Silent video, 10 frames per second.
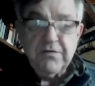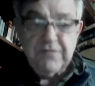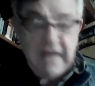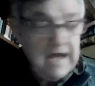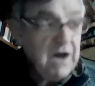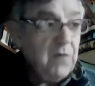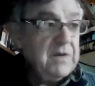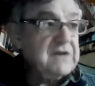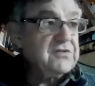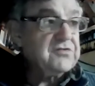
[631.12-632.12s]
Now we
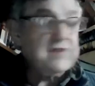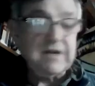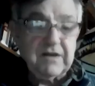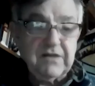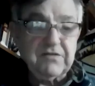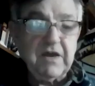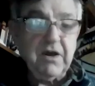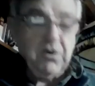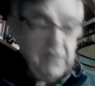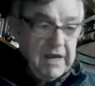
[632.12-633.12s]
can suddenly say,
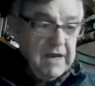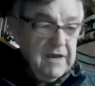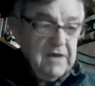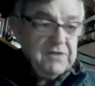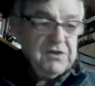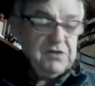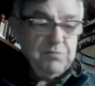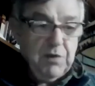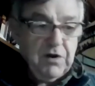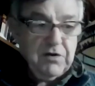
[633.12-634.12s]
okay, these
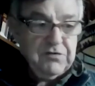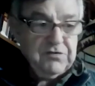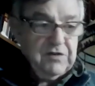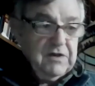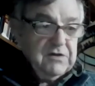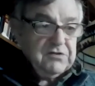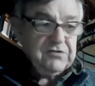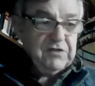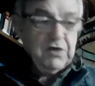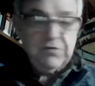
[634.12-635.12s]
birds
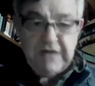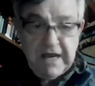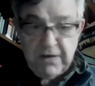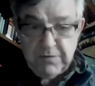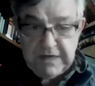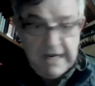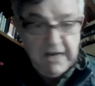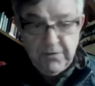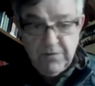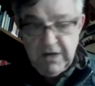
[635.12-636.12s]
slowed mm-hmm. down when they
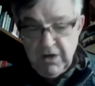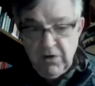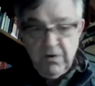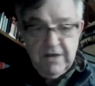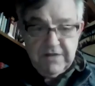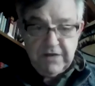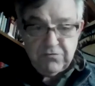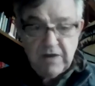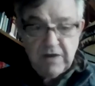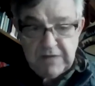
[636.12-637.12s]
hit Reno. They
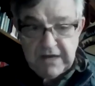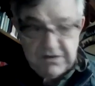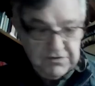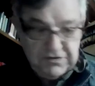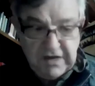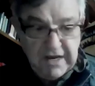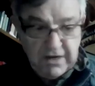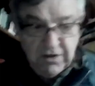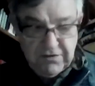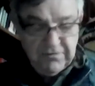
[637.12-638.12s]
dropped out of the sky in
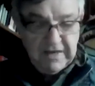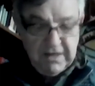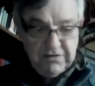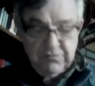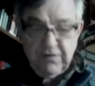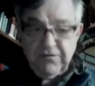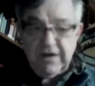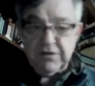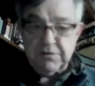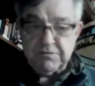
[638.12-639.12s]
Las Vegas. We
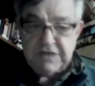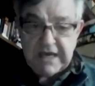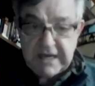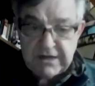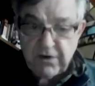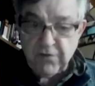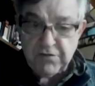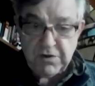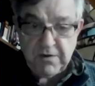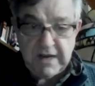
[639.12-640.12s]
found them dead over
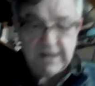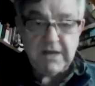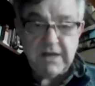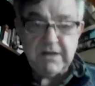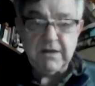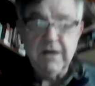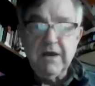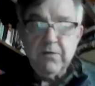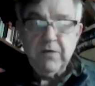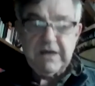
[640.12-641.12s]
the Grand Canyon.
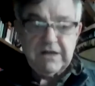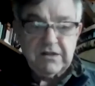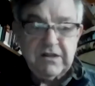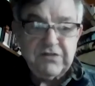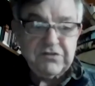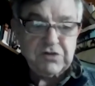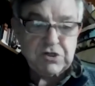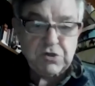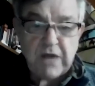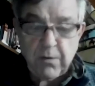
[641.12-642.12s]
We can at least
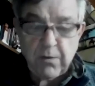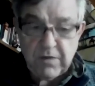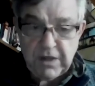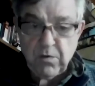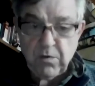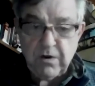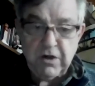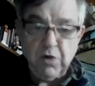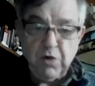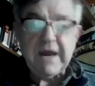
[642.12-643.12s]
track where they were and
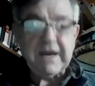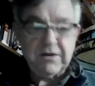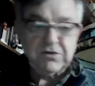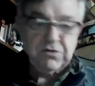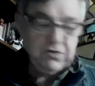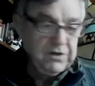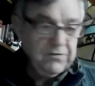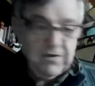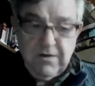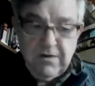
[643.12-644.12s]
go back and look at
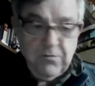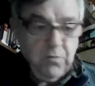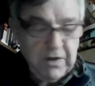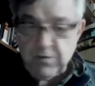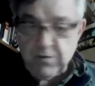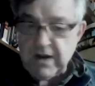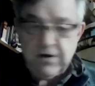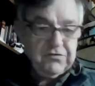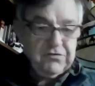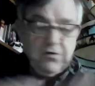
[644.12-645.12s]
weather
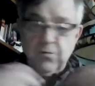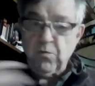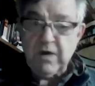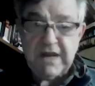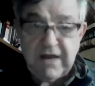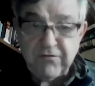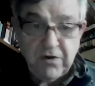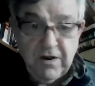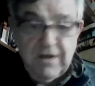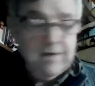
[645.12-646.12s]
records or whatever.
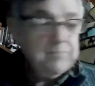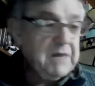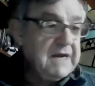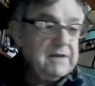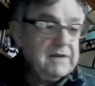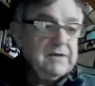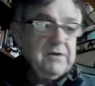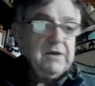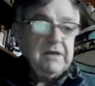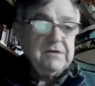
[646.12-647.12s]
But
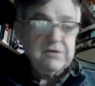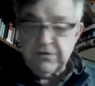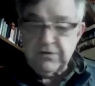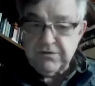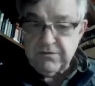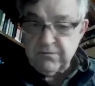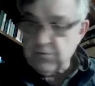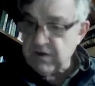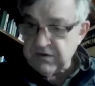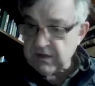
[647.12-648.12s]
until
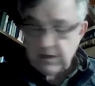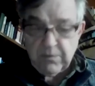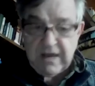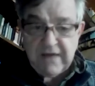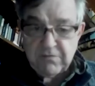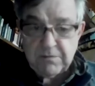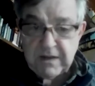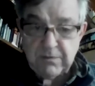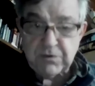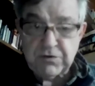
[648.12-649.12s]
recently, we haven't been
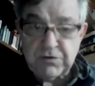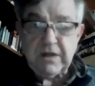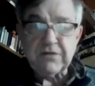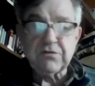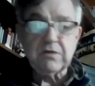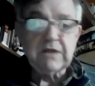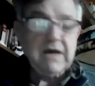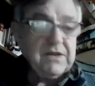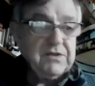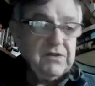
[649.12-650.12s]
able to do that. So a
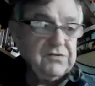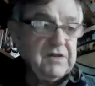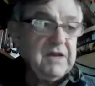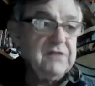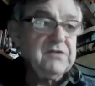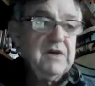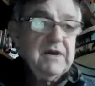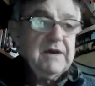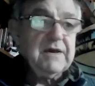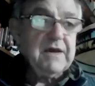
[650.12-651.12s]
lot of these things
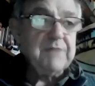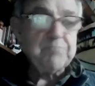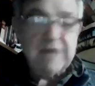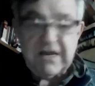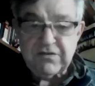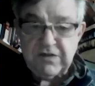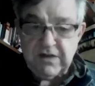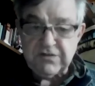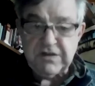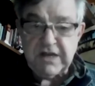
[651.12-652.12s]
at best,
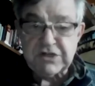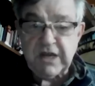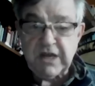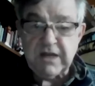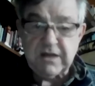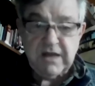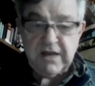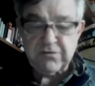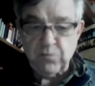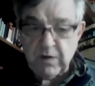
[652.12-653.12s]
it's an educated
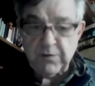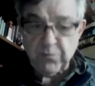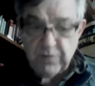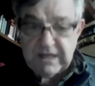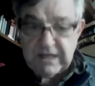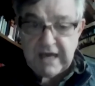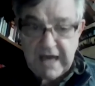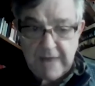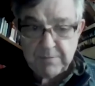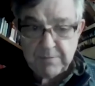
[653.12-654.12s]
guess what really
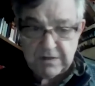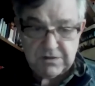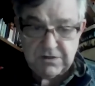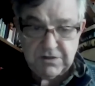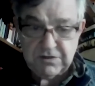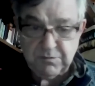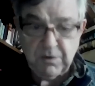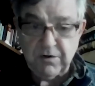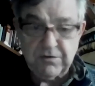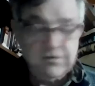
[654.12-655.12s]
happened to these
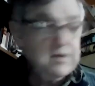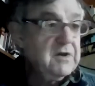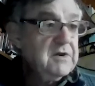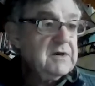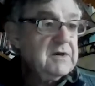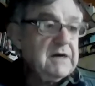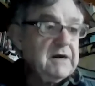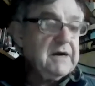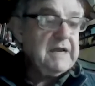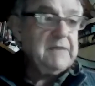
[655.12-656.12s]
birds.
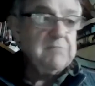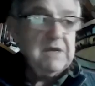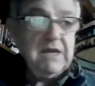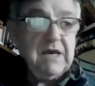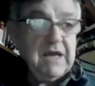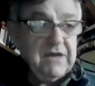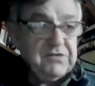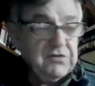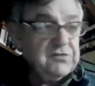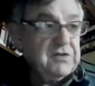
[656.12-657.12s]
Uh, in mm-hmm. many
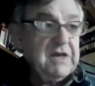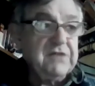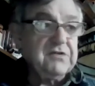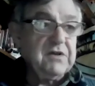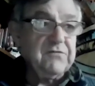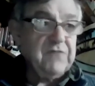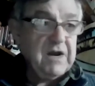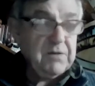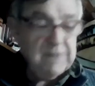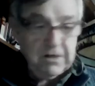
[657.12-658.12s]
cases, it's
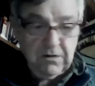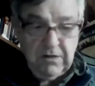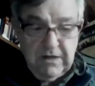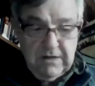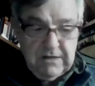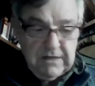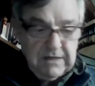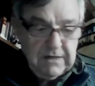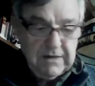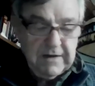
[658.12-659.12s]
environmental.
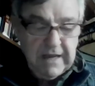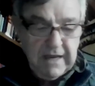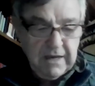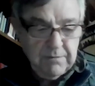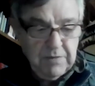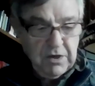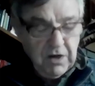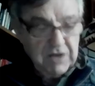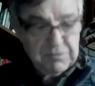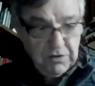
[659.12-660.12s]
Uh, and mm-hmm.
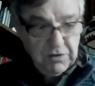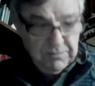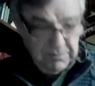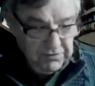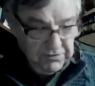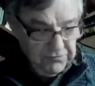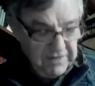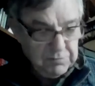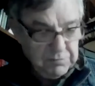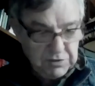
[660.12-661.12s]
because birds move
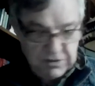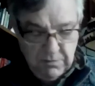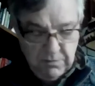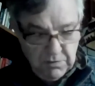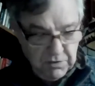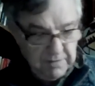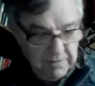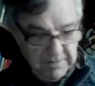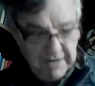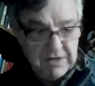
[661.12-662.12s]
fast, particularly when they're on
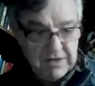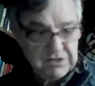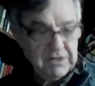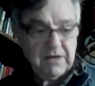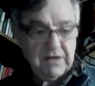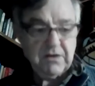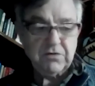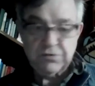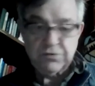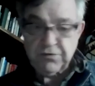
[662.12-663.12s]
migration, they can go
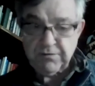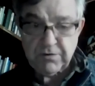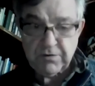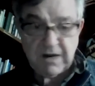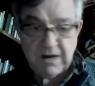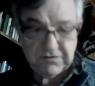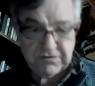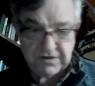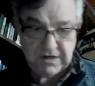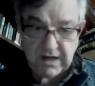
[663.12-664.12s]
two or 300 miles in
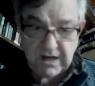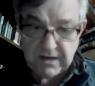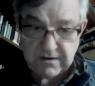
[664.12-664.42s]
a night.